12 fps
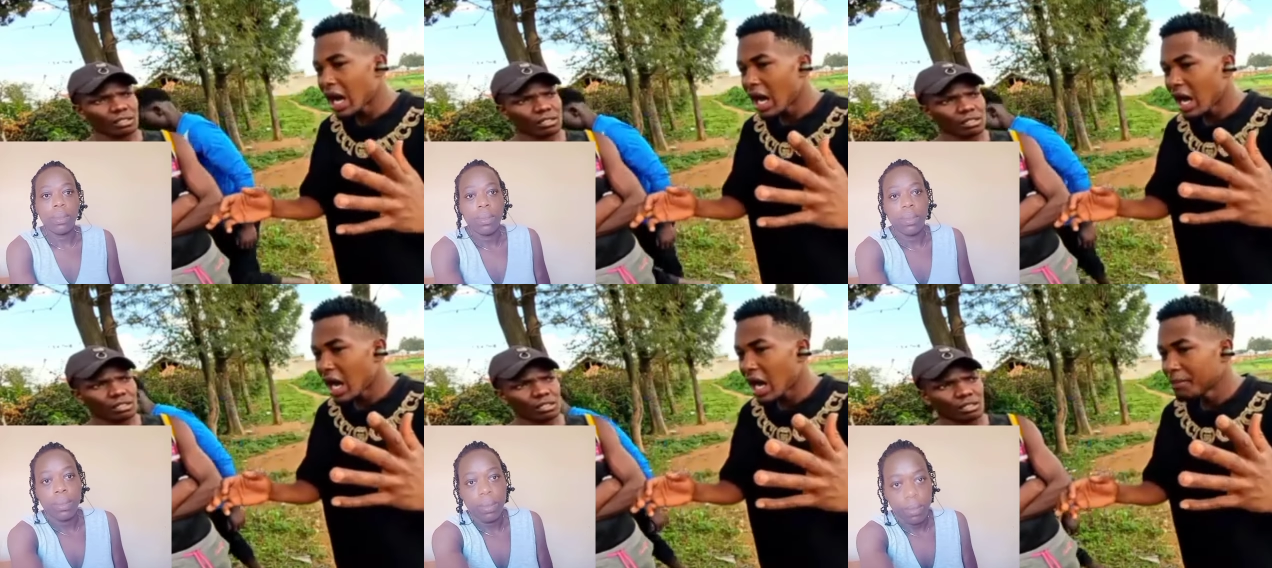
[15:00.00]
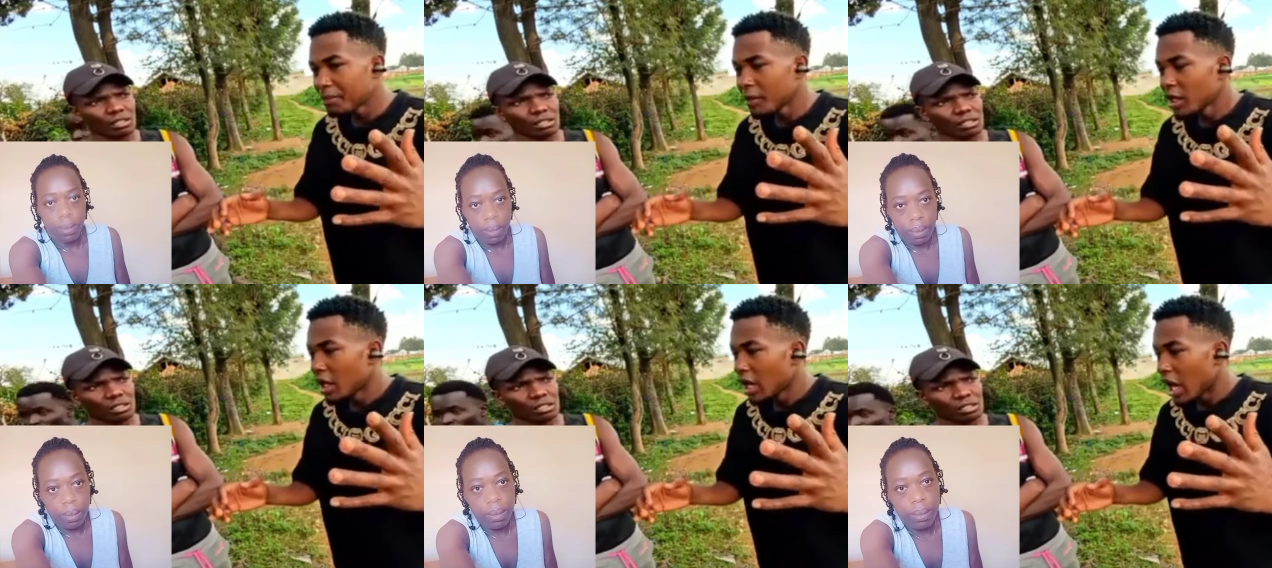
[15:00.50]
Speaker 1: a, a,
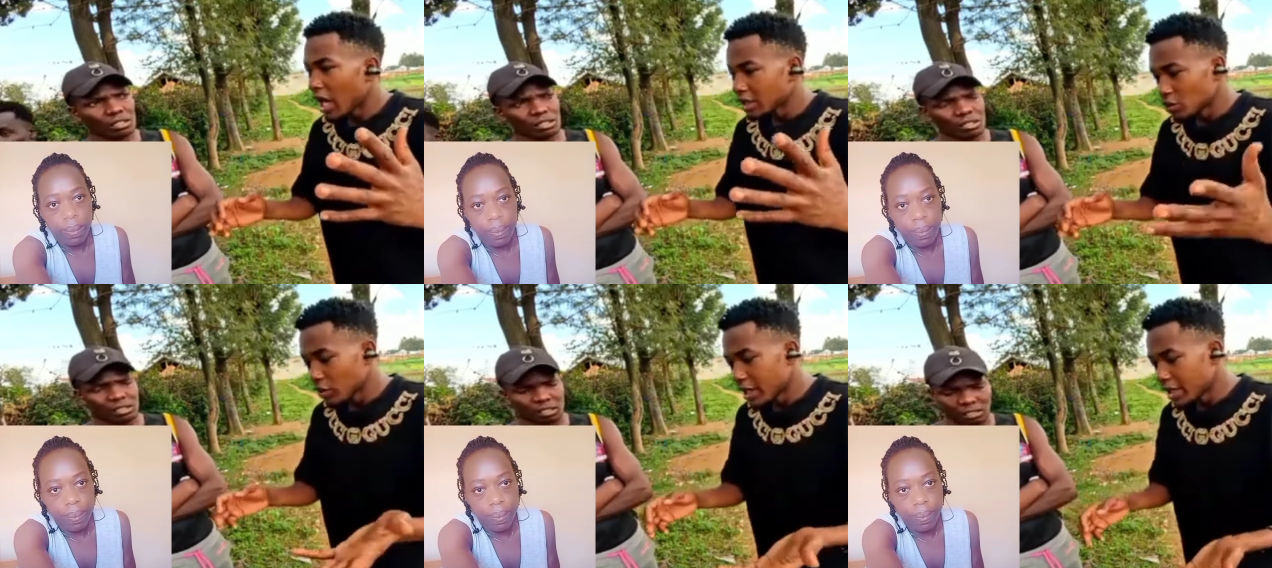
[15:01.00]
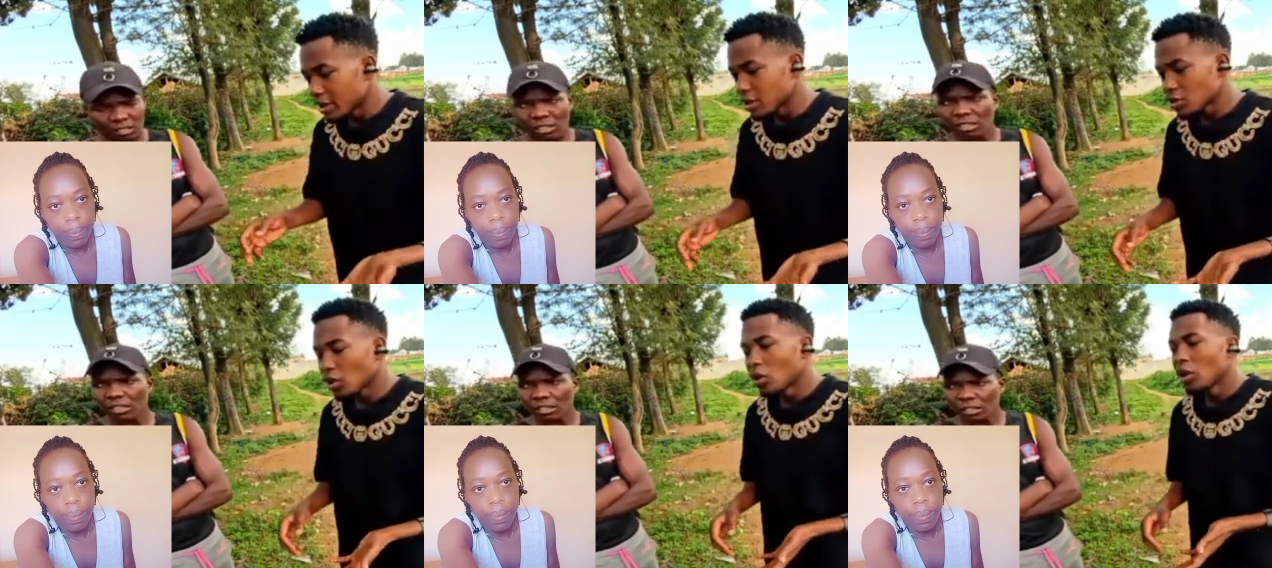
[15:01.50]
a student.
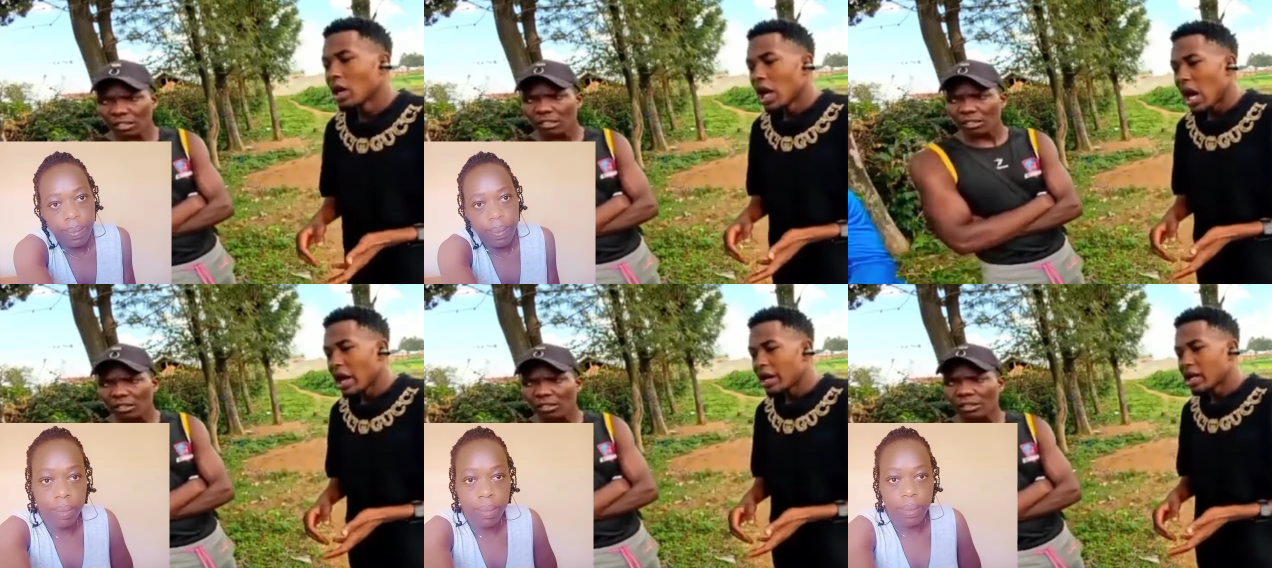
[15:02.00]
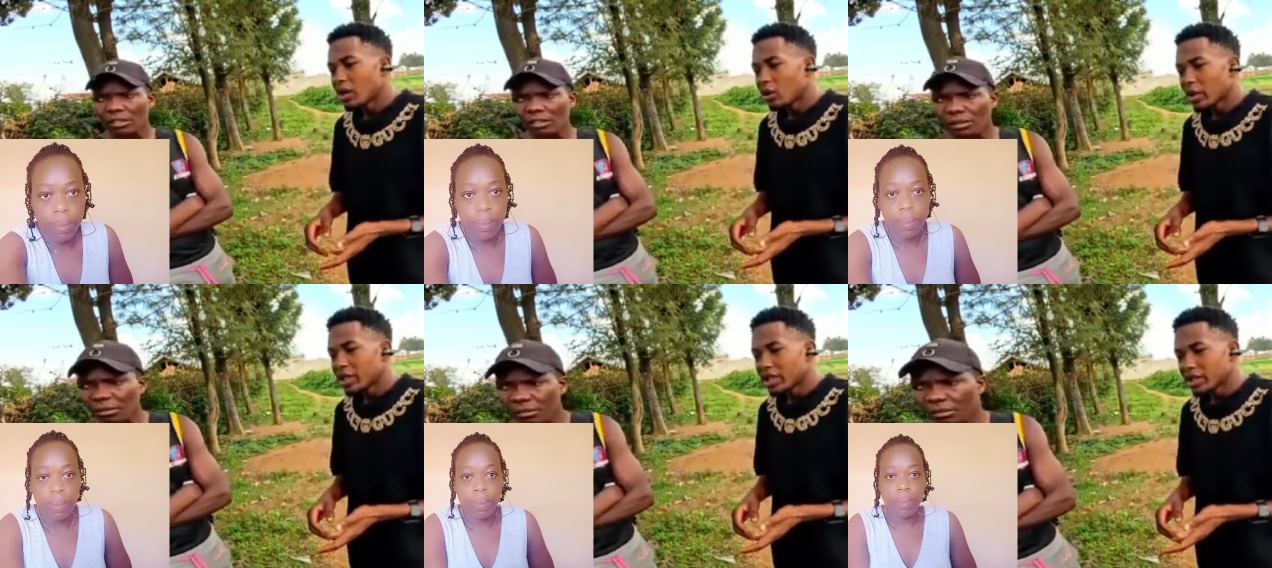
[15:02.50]
So and uh,
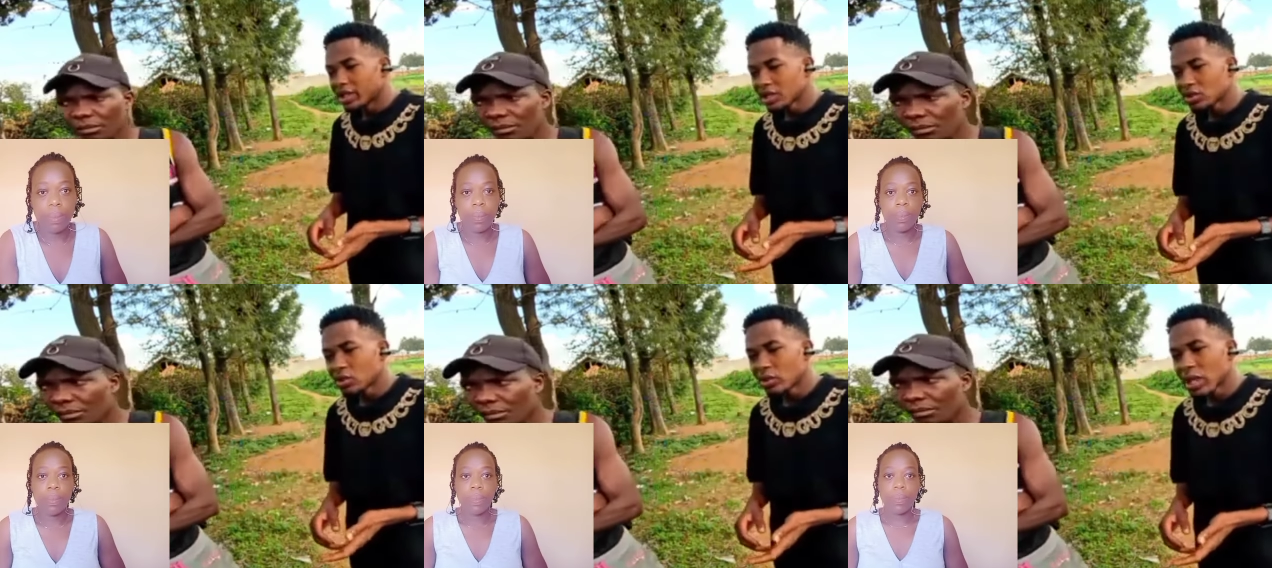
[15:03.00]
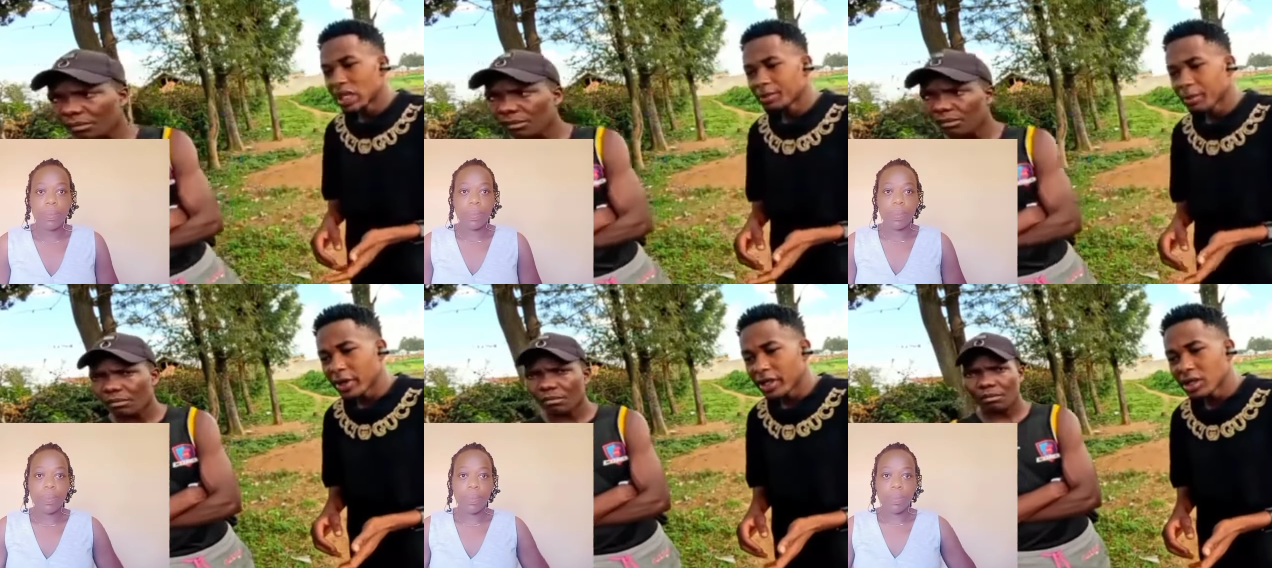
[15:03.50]
when it reached to that
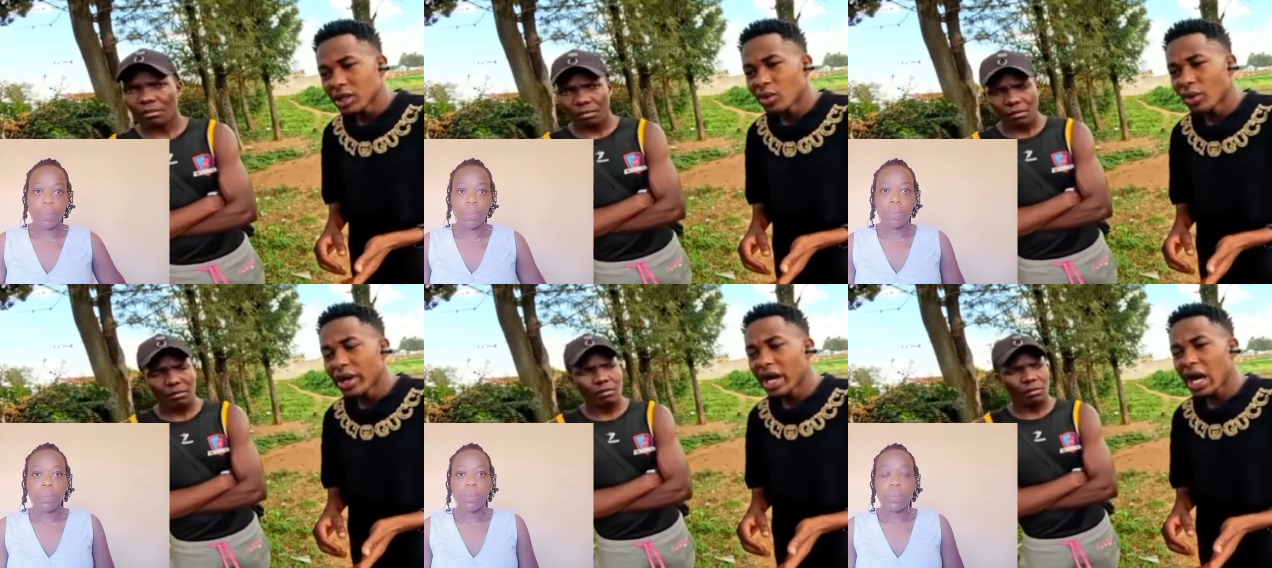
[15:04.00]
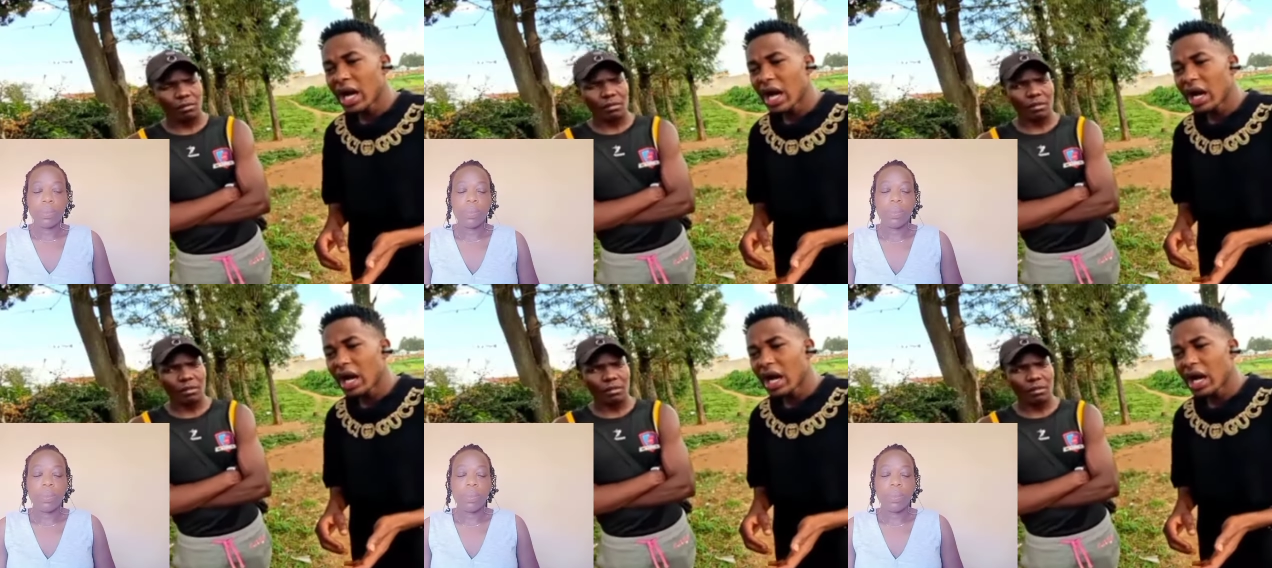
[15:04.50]
point where